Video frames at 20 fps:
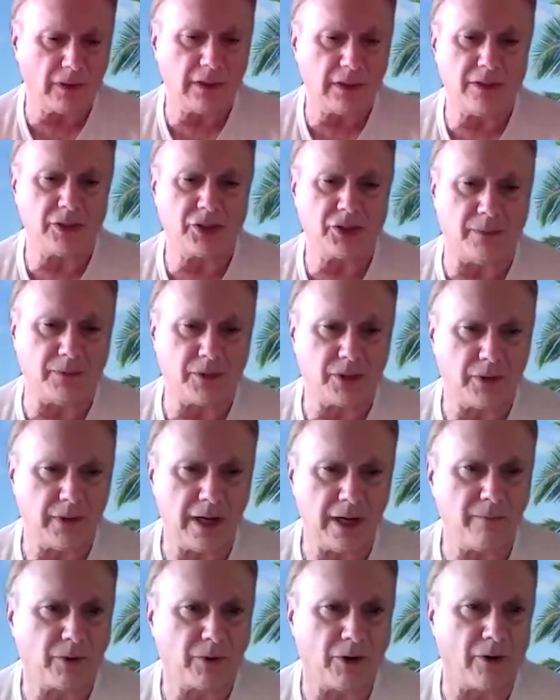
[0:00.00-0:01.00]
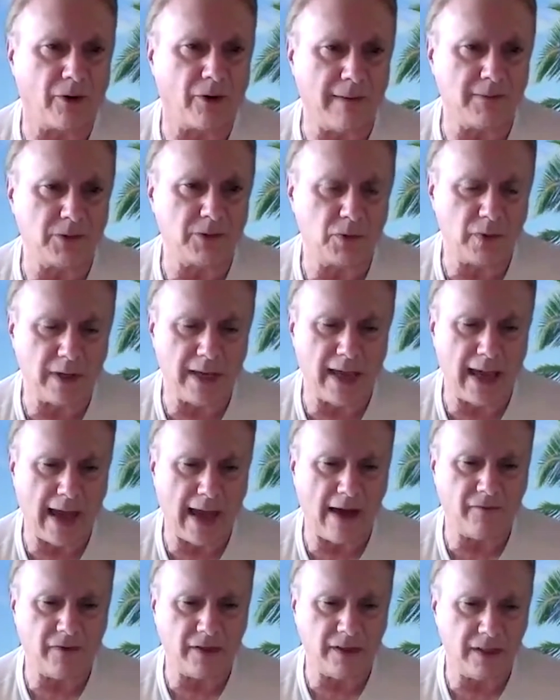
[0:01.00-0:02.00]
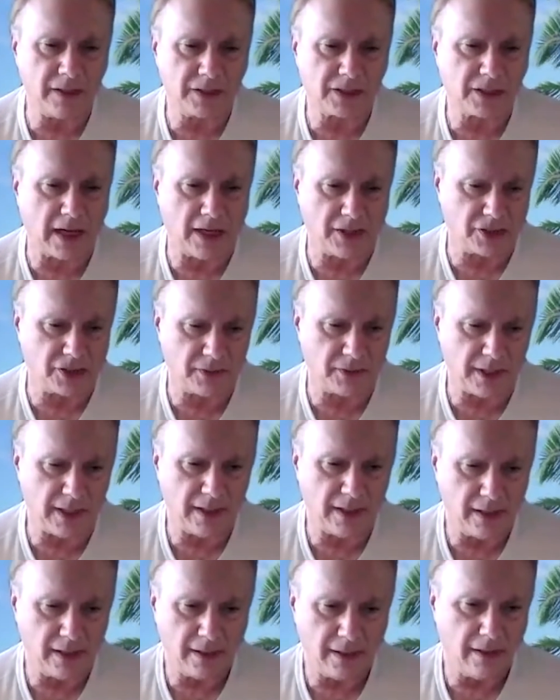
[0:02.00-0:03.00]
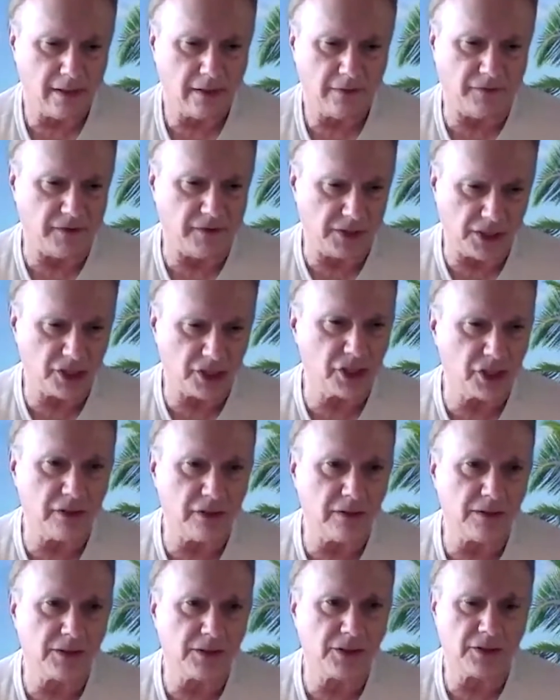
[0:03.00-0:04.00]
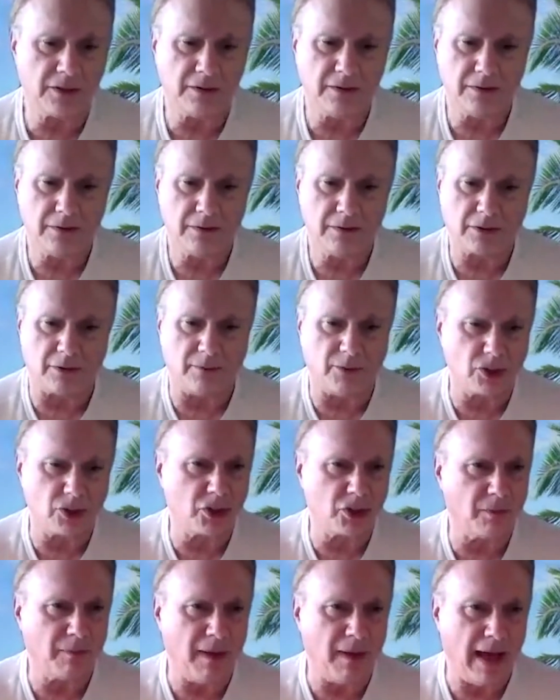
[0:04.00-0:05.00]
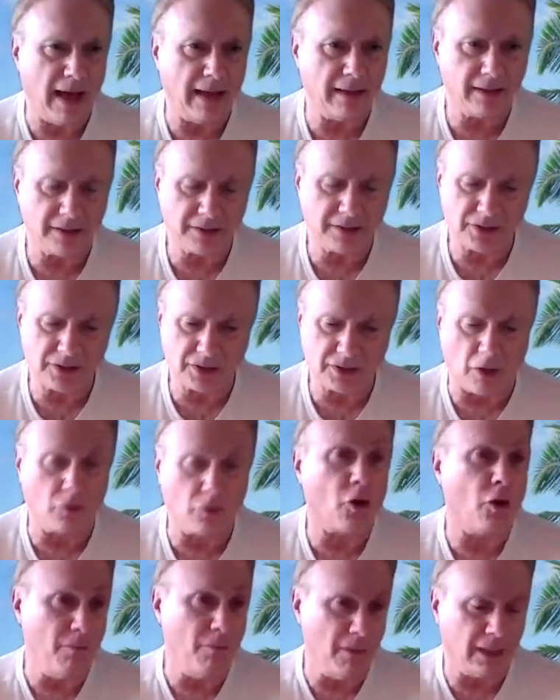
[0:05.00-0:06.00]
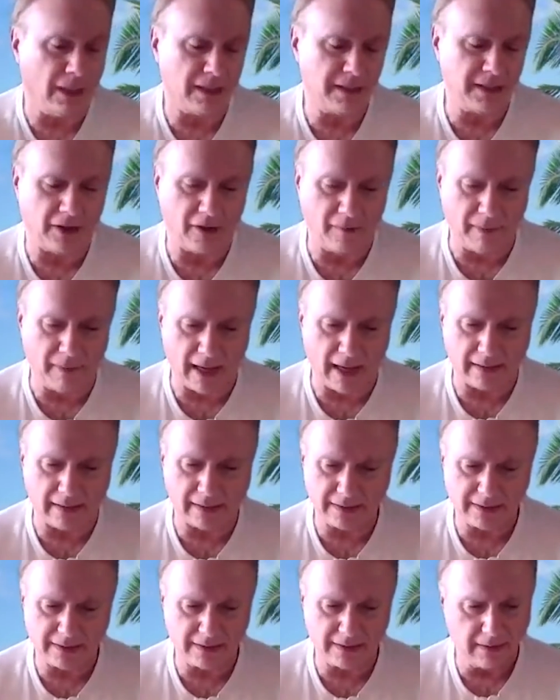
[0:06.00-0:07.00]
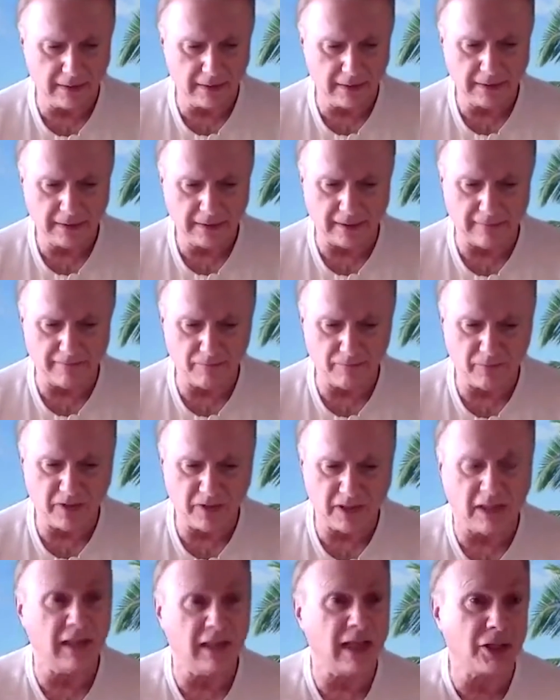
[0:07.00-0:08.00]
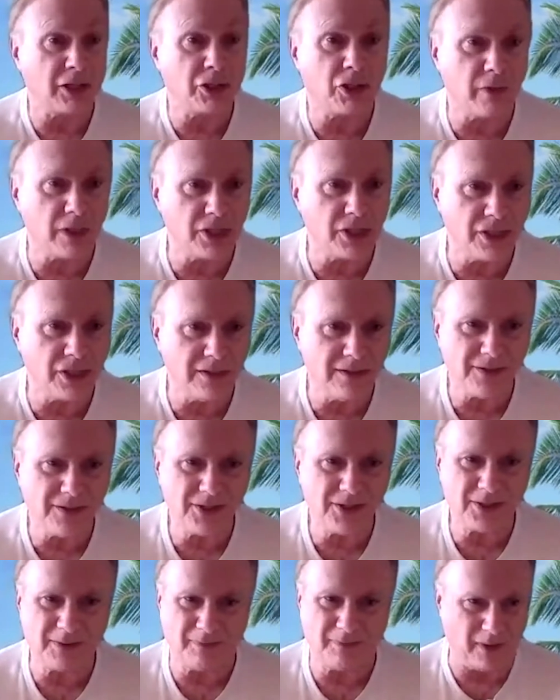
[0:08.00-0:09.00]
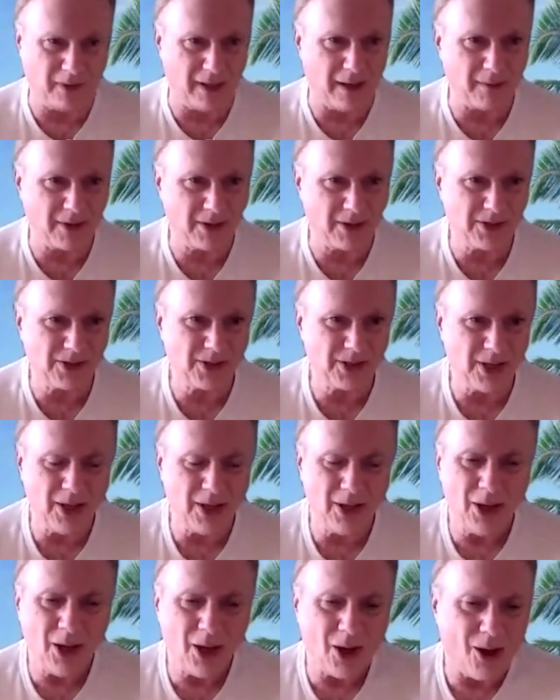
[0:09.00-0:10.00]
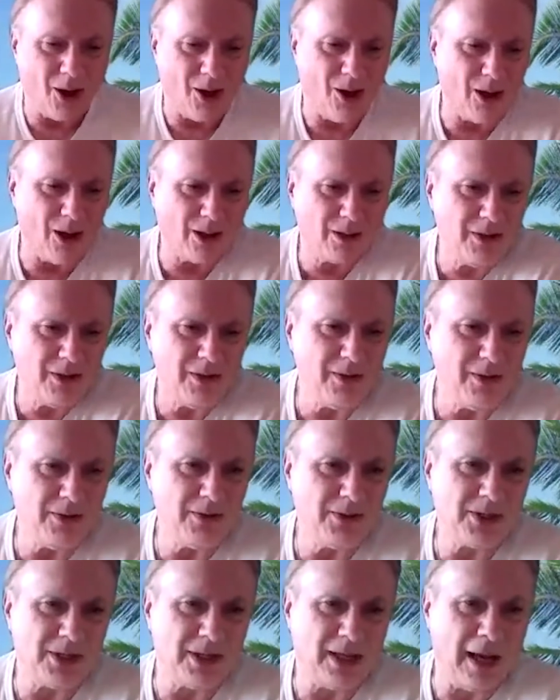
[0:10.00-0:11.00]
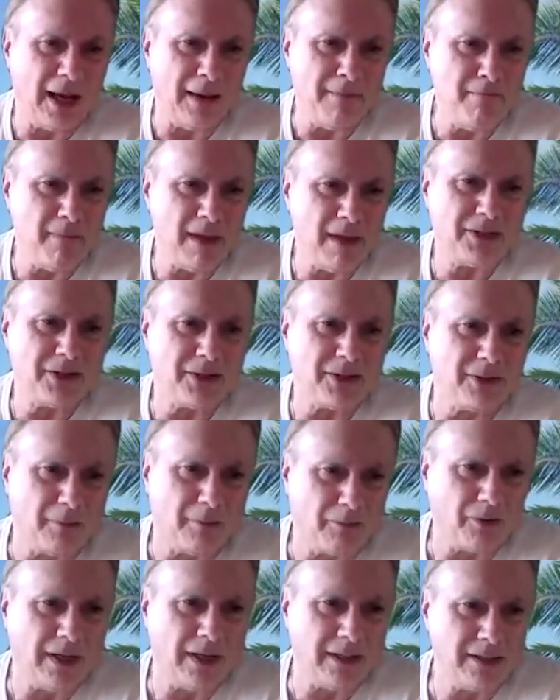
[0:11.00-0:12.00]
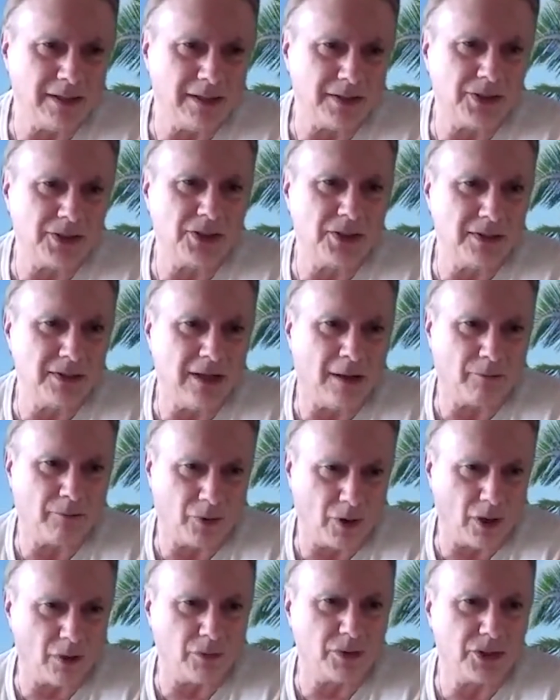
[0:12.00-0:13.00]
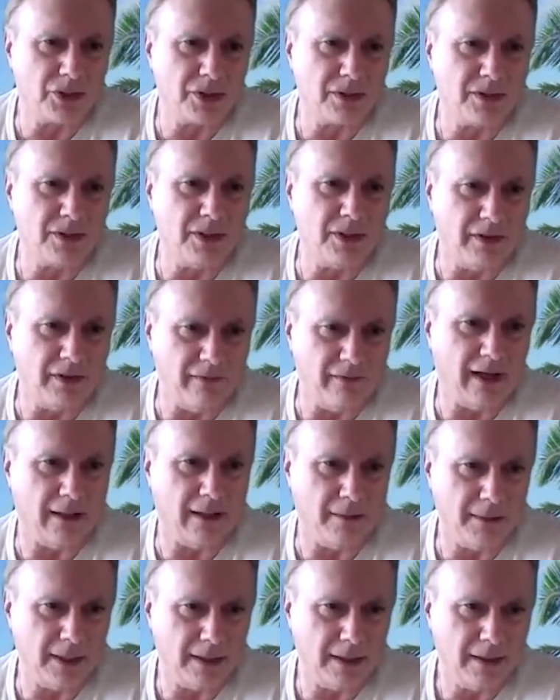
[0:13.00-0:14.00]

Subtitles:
leadership training programs we have in this country, physicians, commercial pilots or military pilots, electricians, plumbers, all use a mentor-apprentice approach to development.